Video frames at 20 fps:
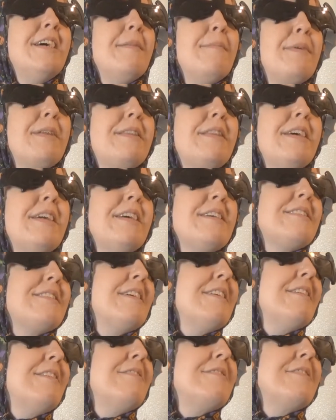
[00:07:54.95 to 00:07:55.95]
But then I
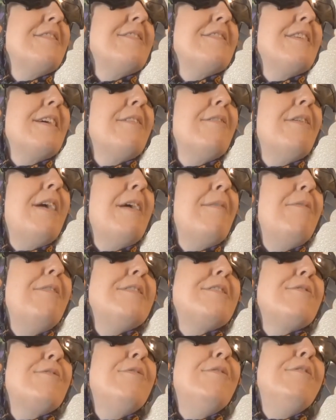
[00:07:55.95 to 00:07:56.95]
saw those, and I was like, okay, well,
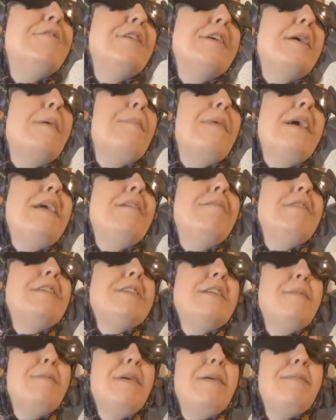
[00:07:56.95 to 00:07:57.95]
it's cool to combine a witch
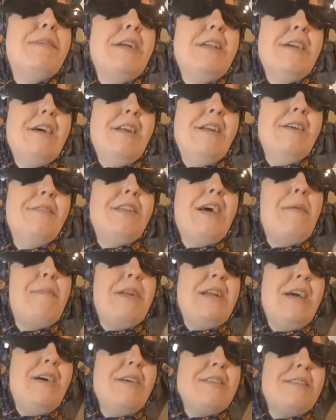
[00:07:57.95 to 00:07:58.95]
and a pumpkin. You gotta love that.
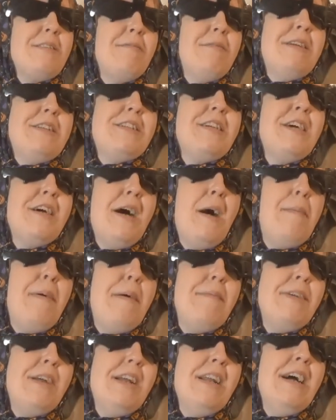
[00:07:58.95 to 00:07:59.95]
But now it's a witch, a
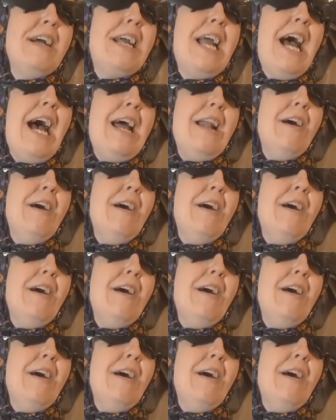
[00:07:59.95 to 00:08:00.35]
pumpkin, a cat.